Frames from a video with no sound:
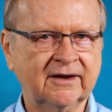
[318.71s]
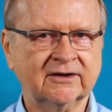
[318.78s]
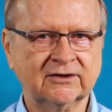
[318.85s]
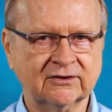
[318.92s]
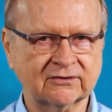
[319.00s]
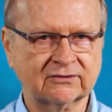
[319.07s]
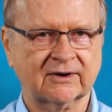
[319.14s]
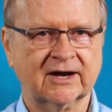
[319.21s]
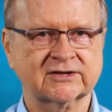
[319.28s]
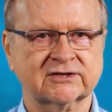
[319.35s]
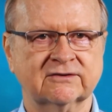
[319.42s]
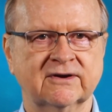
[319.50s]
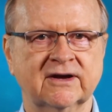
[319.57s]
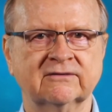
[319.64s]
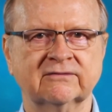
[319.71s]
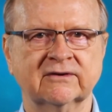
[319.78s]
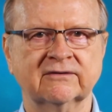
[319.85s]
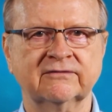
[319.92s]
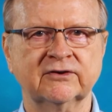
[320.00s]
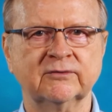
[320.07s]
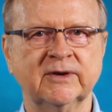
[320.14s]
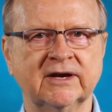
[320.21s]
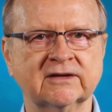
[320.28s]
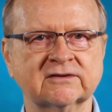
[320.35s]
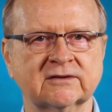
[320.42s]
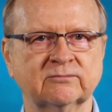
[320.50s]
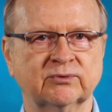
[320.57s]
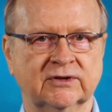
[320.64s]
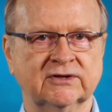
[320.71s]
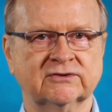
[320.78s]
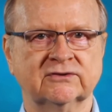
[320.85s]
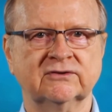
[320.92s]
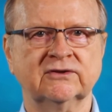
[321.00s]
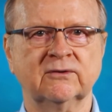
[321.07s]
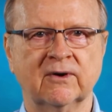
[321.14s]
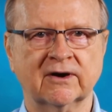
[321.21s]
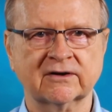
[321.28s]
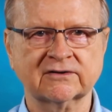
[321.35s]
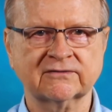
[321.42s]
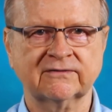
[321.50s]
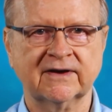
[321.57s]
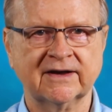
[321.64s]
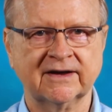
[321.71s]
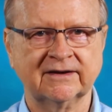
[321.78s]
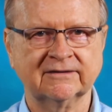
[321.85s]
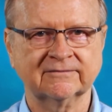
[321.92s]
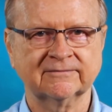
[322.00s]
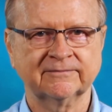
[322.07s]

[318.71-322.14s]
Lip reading: You thrash around for a few minutes and pretty soon the water's fine.